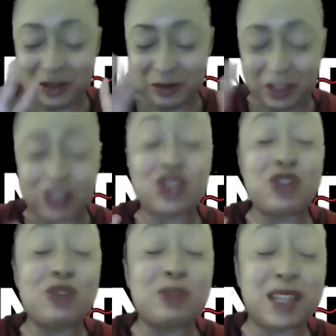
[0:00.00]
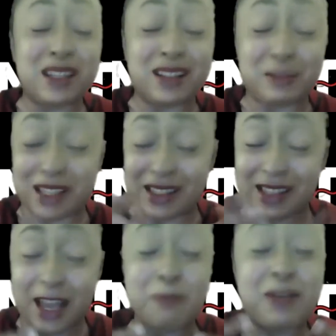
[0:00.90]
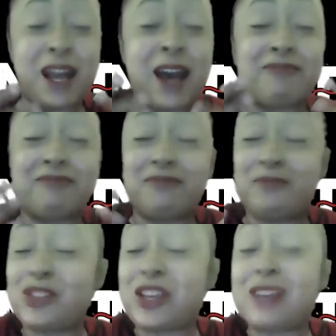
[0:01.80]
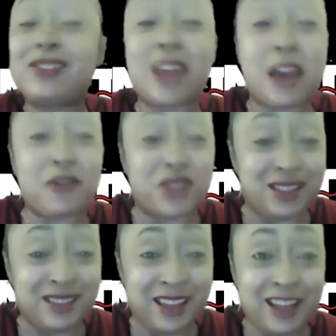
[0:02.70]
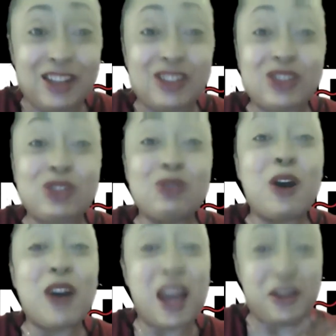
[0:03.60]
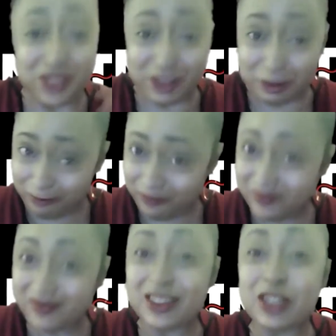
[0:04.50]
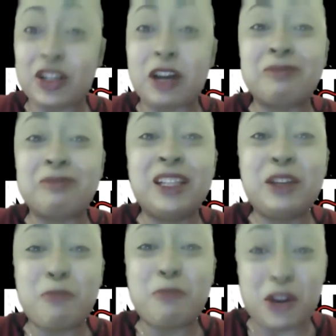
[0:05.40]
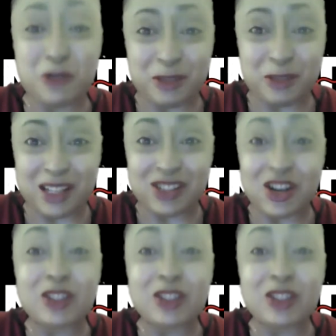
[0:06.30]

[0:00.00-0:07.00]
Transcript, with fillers: excuse me, because I'm not tech savvy. So, you all have to, you know, bear with me. Talk